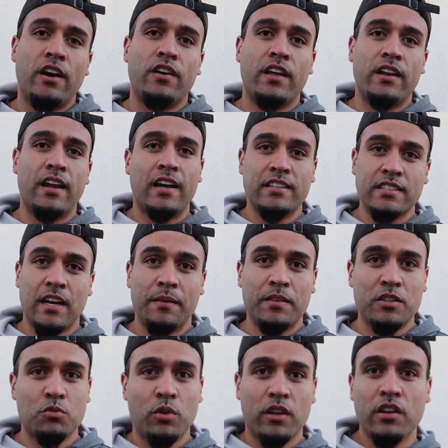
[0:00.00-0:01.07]
out at nighttime.
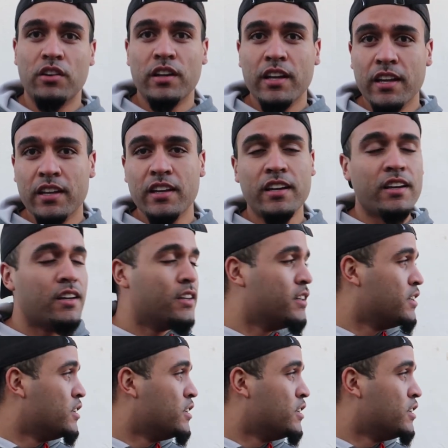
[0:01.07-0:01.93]
This is where they're eating.